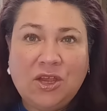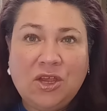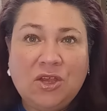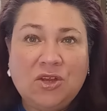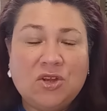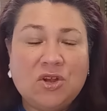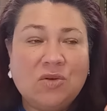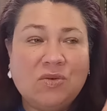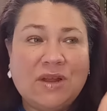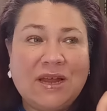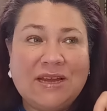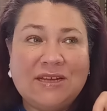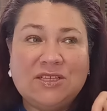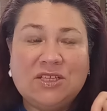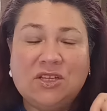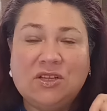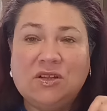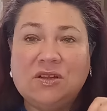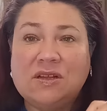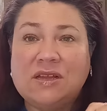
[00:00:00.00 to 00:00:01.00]
You don't like
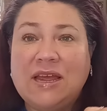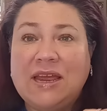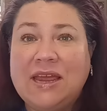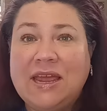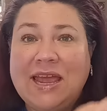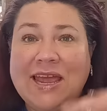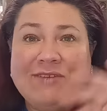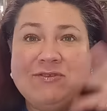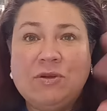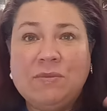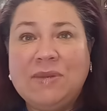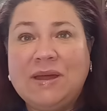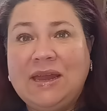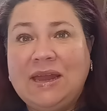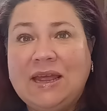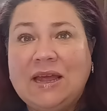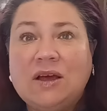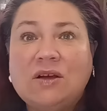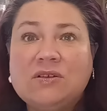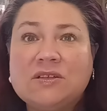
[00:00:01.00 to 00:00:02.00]
to look like
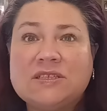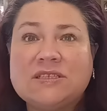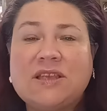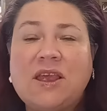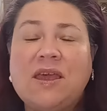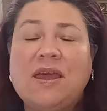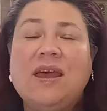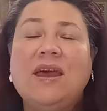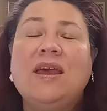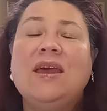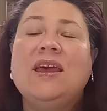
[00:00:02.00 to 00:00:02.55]
everybody else